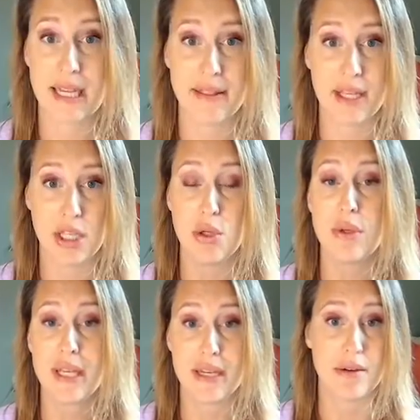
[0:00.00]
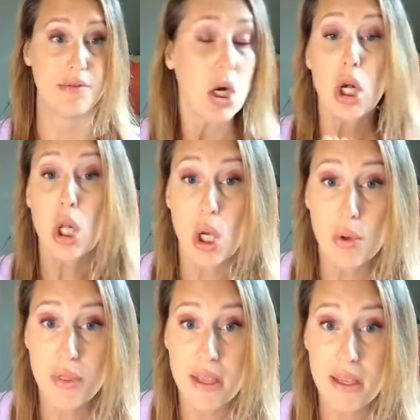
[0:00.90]
that you give
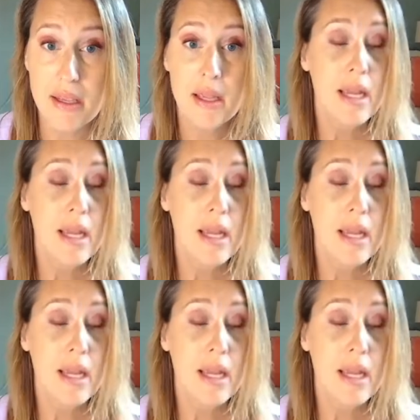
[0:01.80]
clothing